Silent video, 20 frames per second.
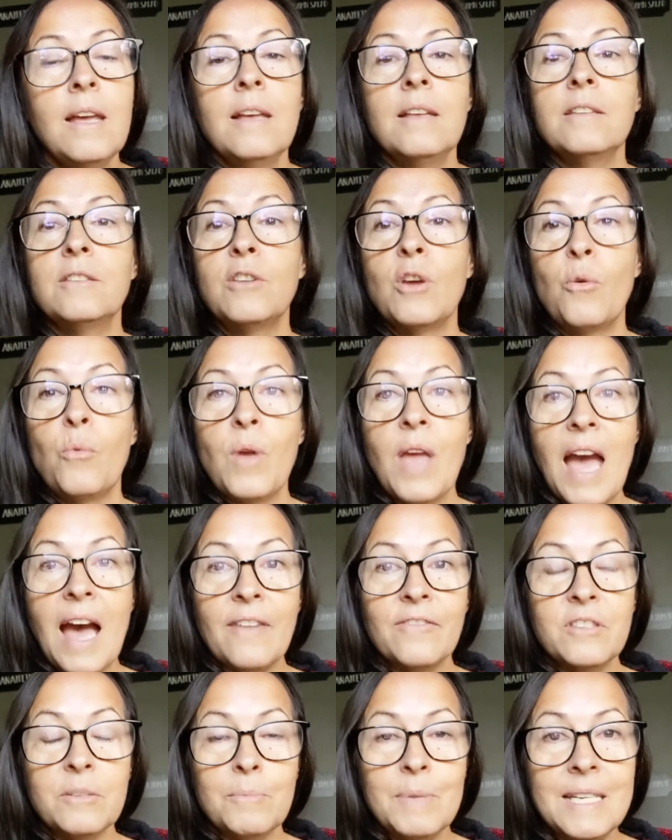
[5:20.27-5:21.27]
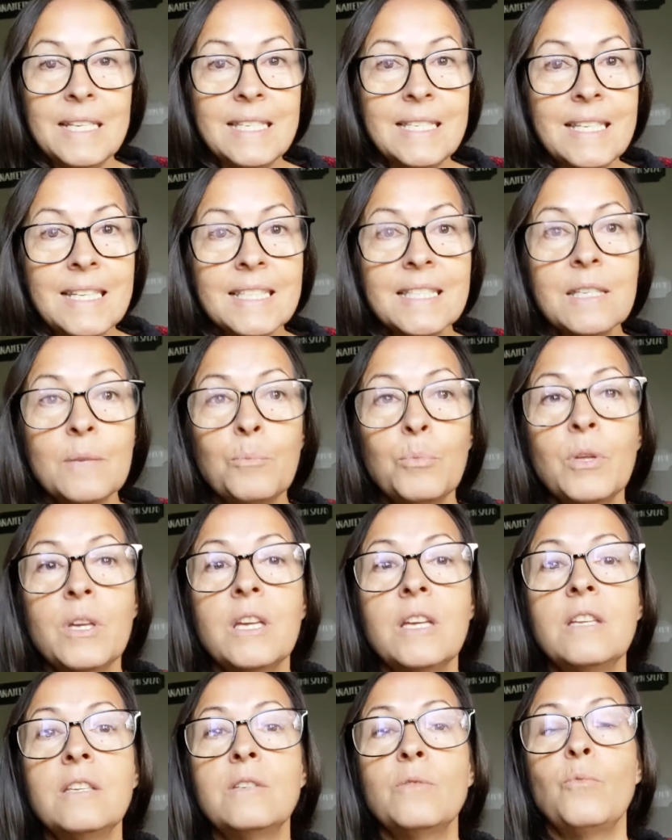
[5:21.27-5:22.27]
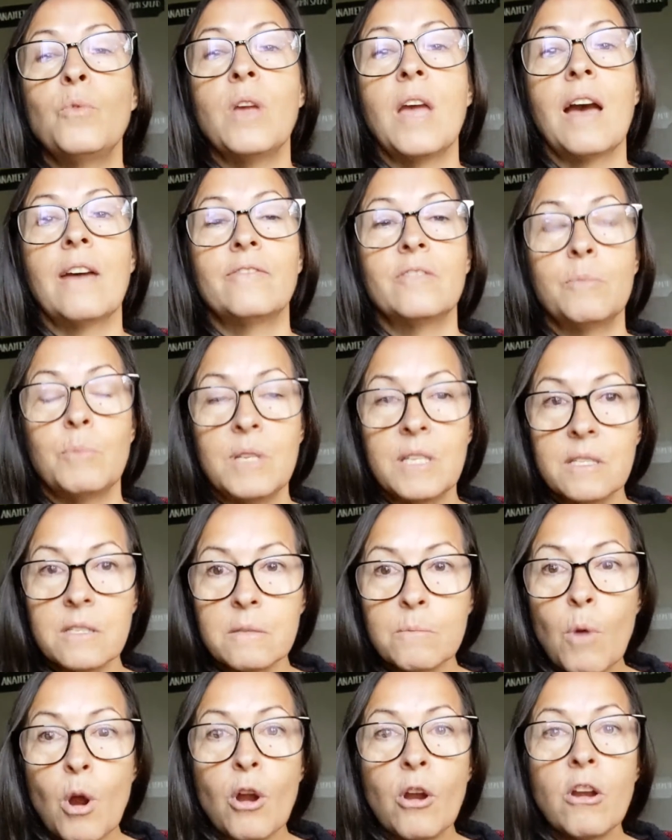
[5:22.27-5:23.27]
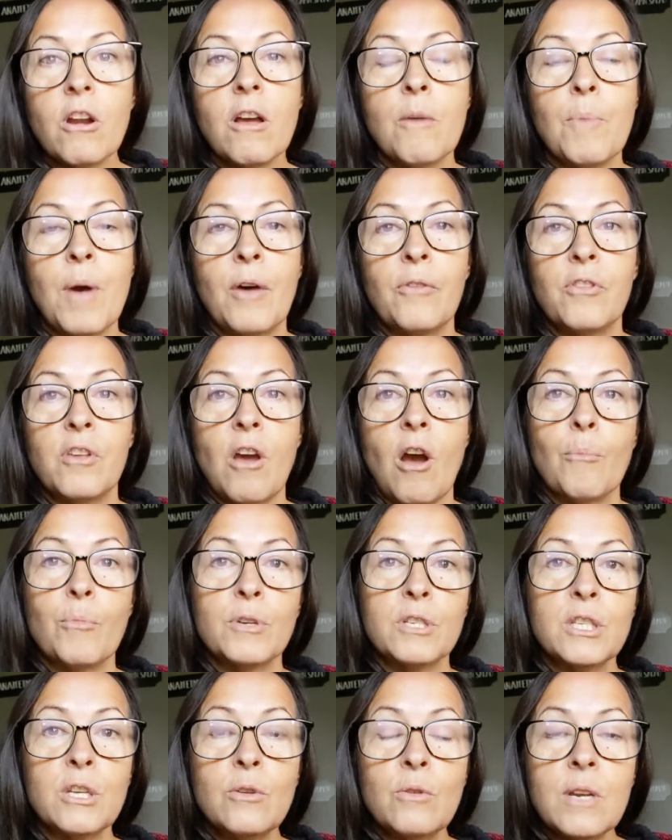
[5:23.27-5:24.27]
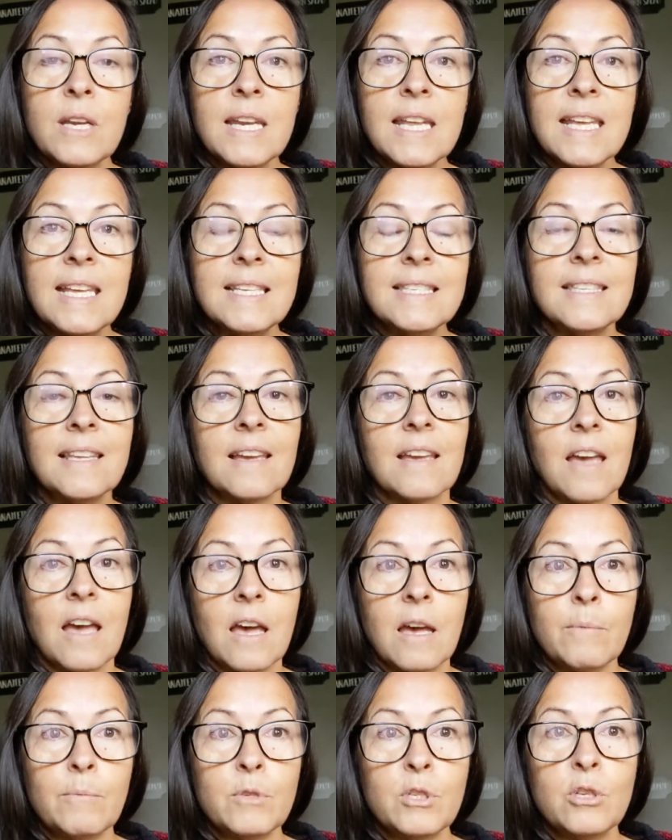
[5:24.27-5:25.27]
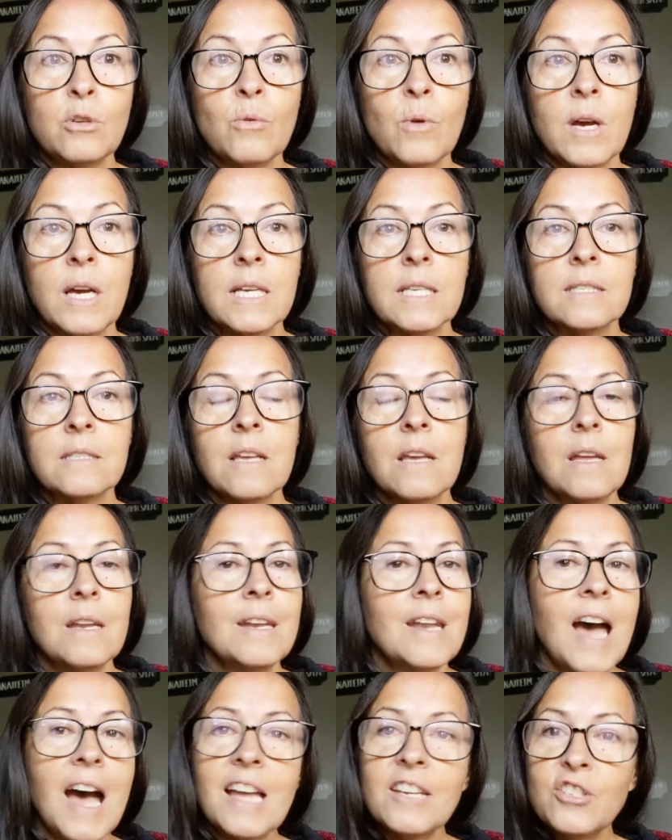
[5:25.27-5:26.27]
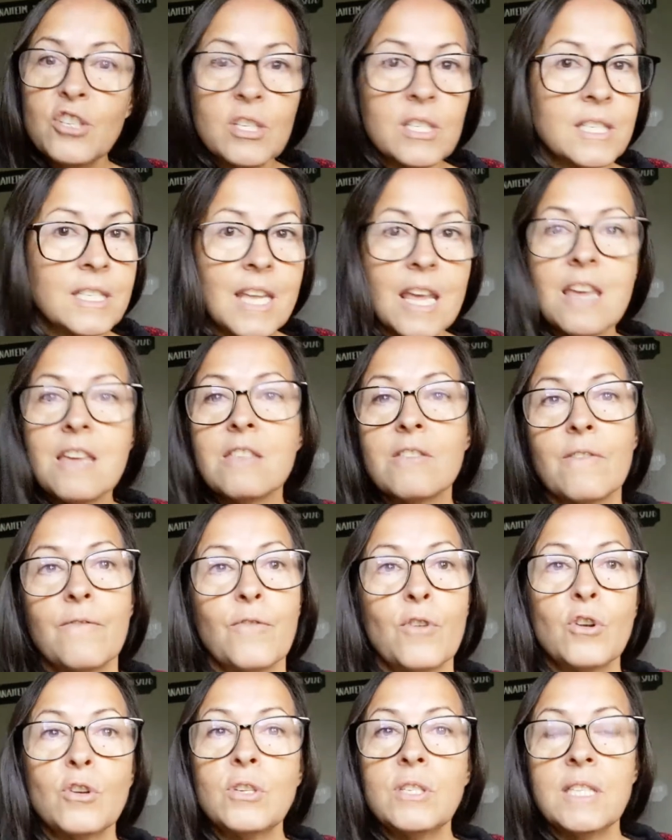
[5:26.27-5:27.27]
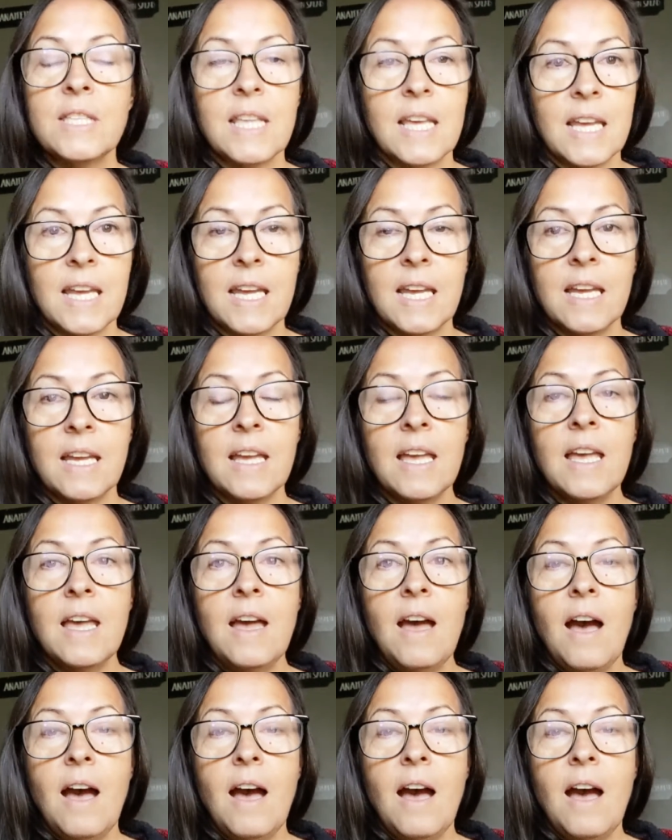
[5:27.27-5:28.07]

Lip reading: So we have to be disciplined. We have to be smart about the opportunities that come to us, not just take the first thing.